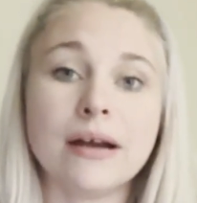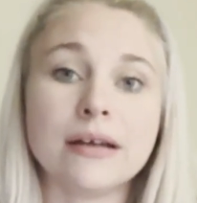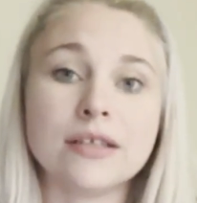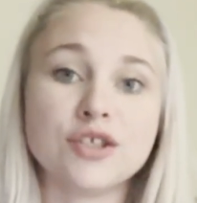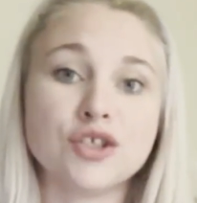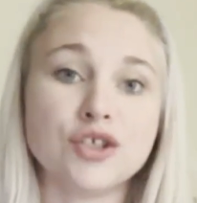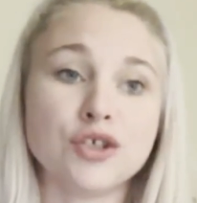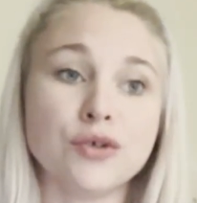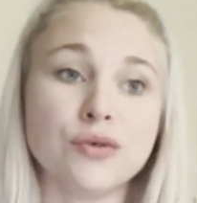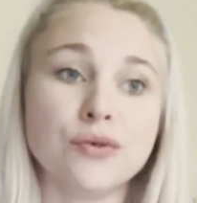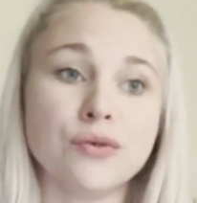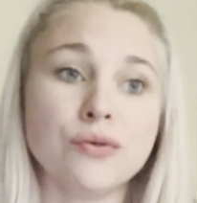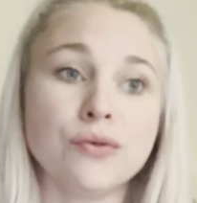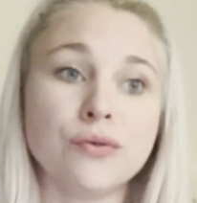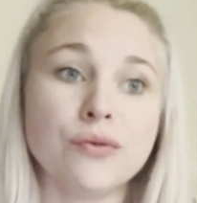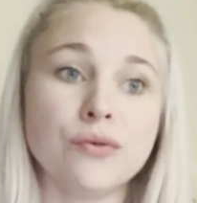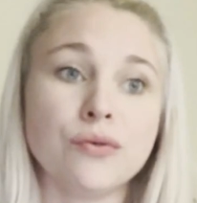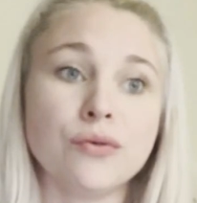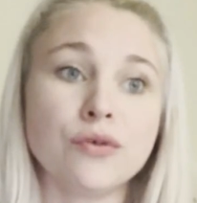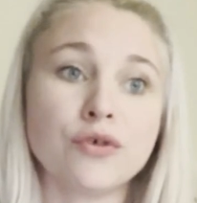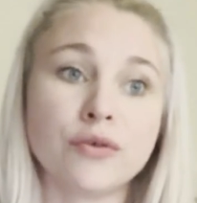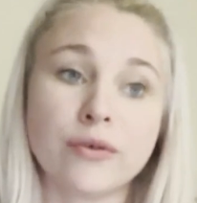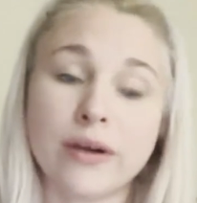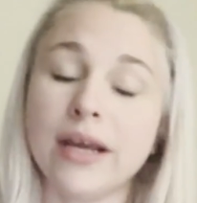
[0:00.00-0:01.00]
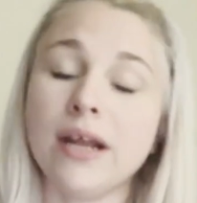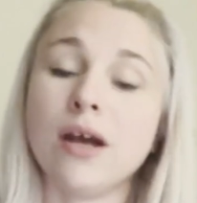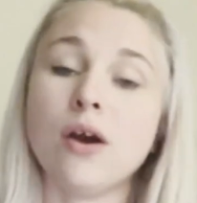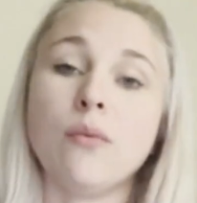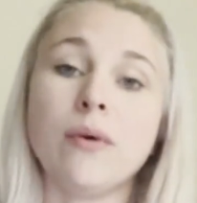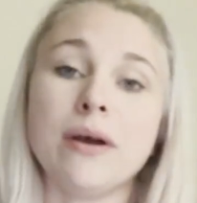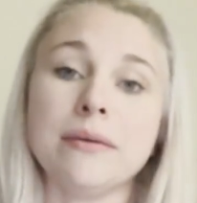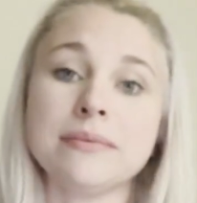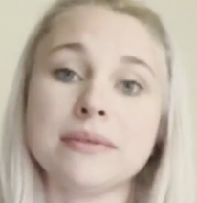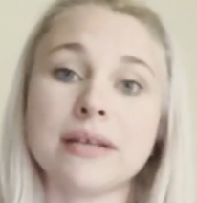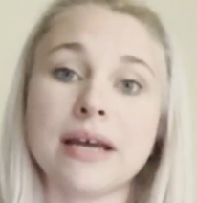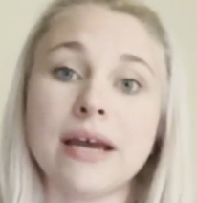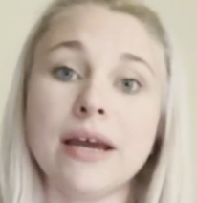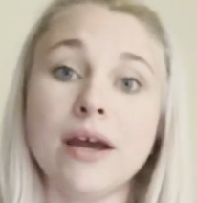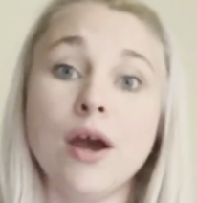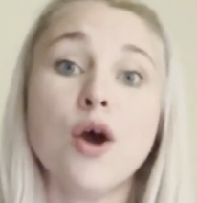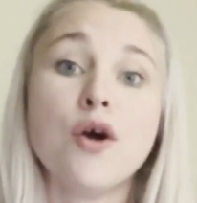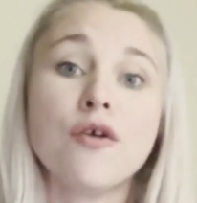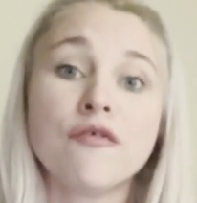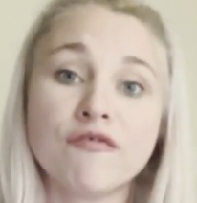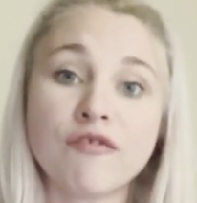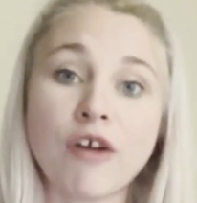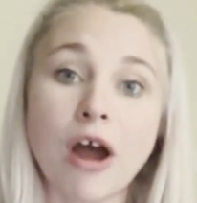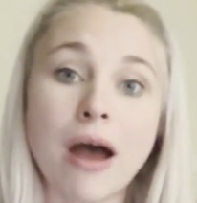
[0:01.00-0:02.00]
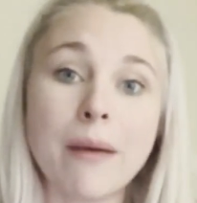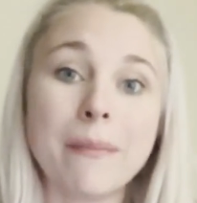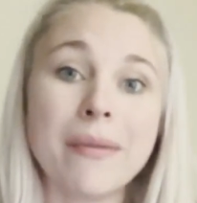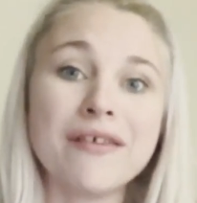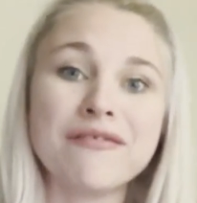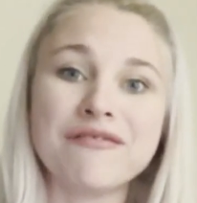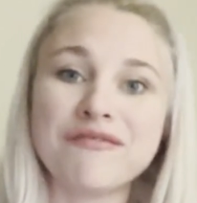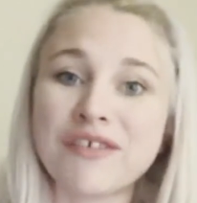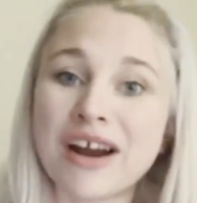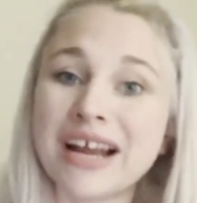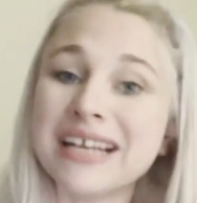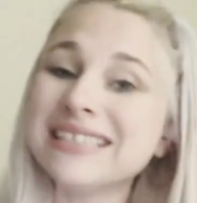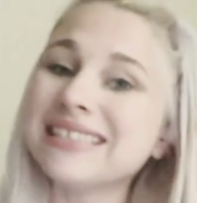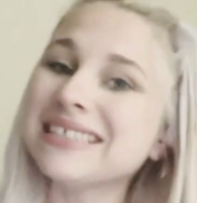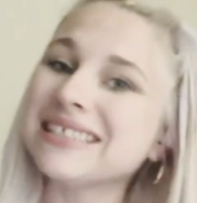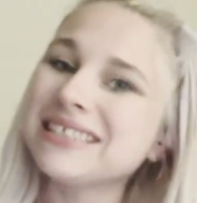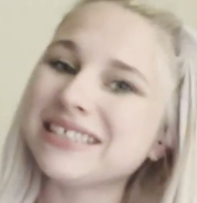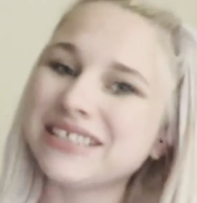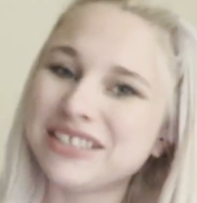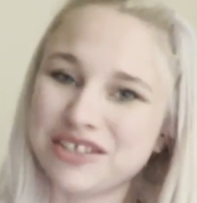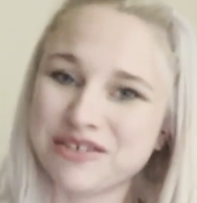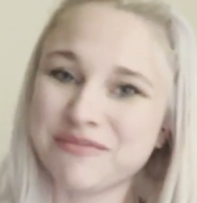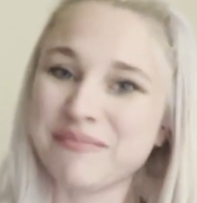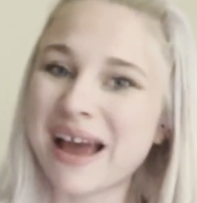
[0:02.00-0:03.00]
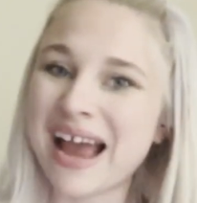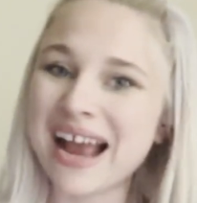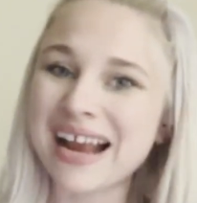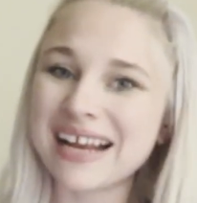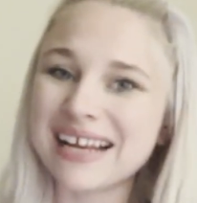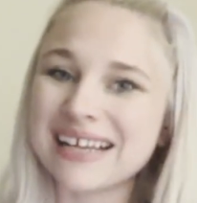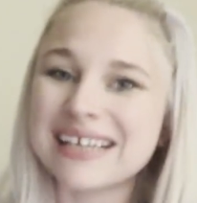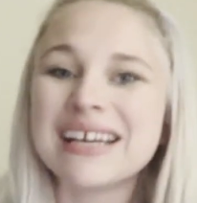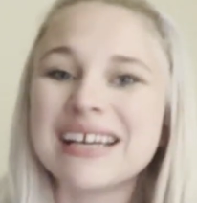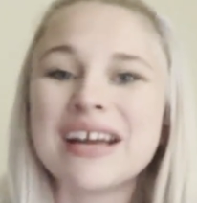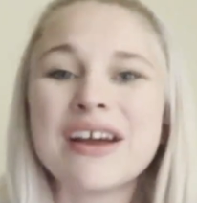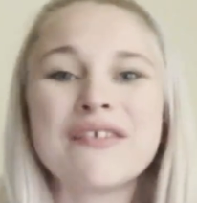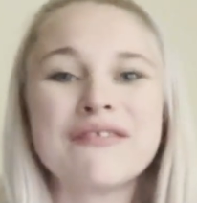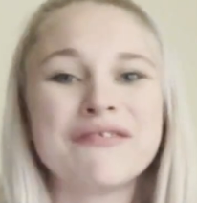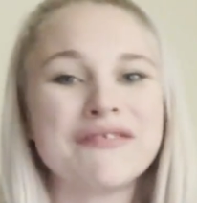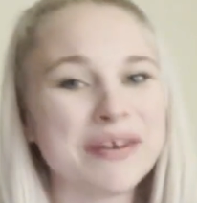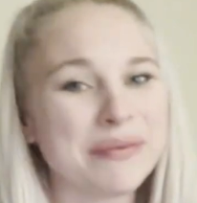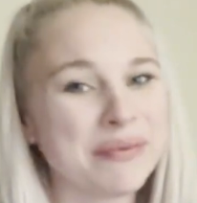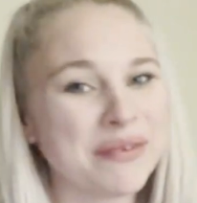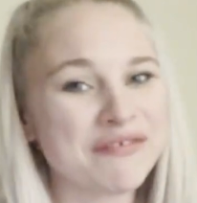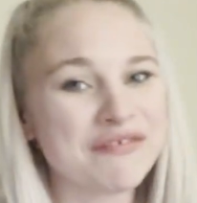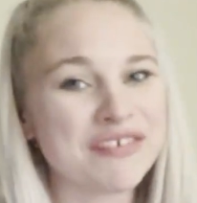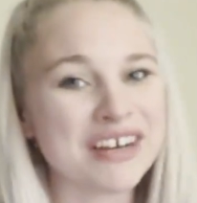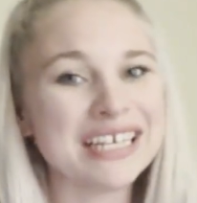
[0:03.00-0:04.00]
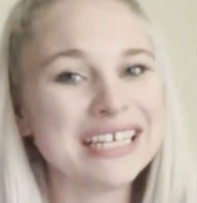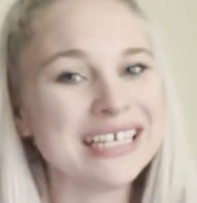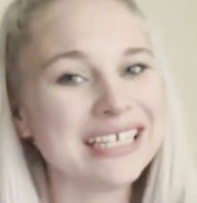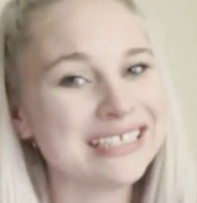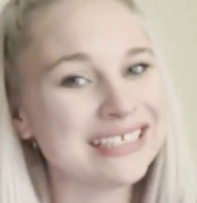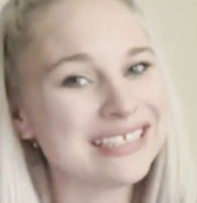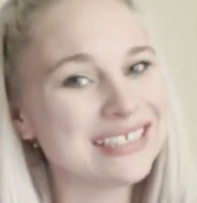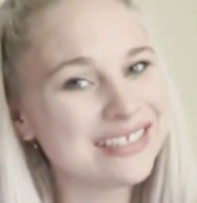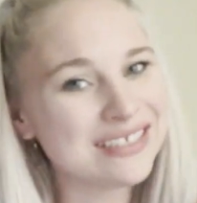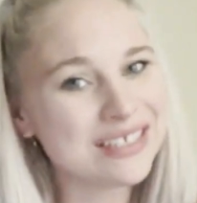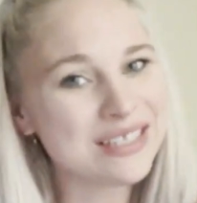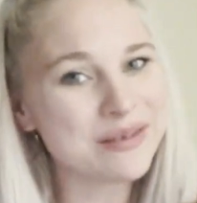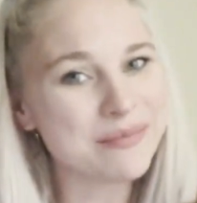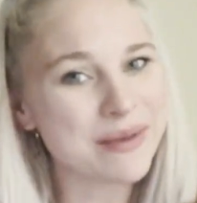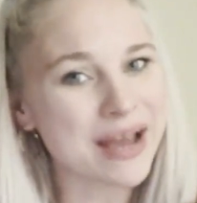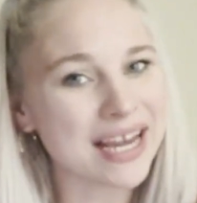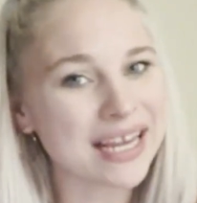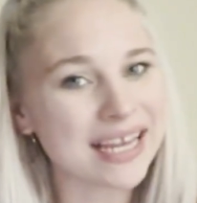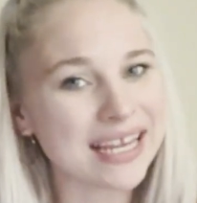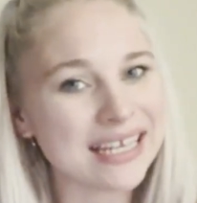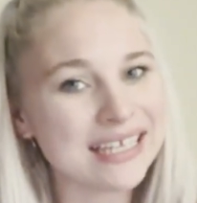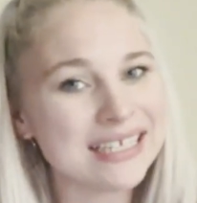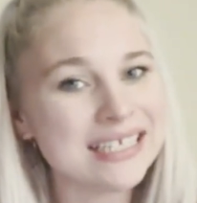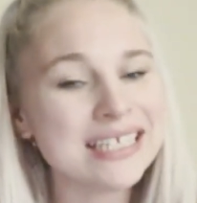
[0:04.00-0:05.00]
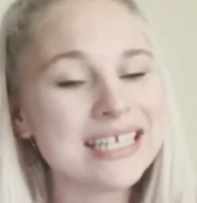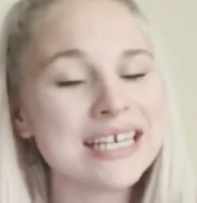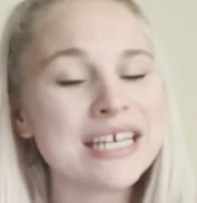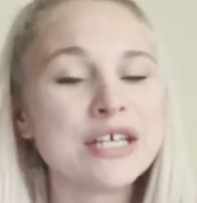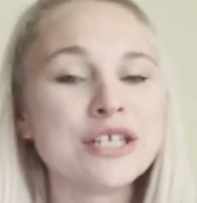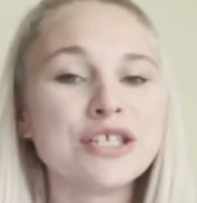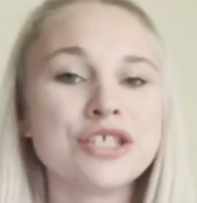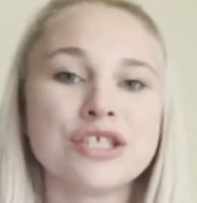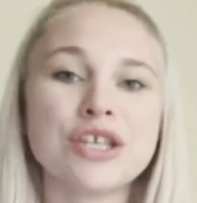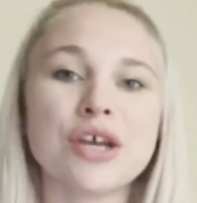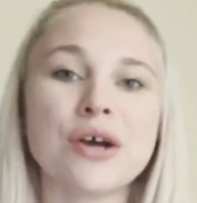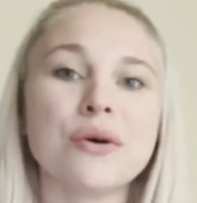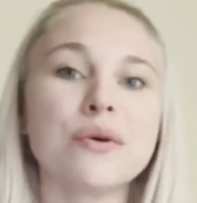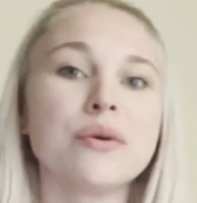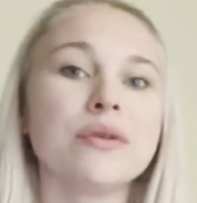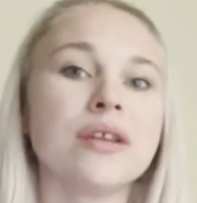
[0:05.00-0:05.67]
to create a website from front to back, from the front end to the back end, so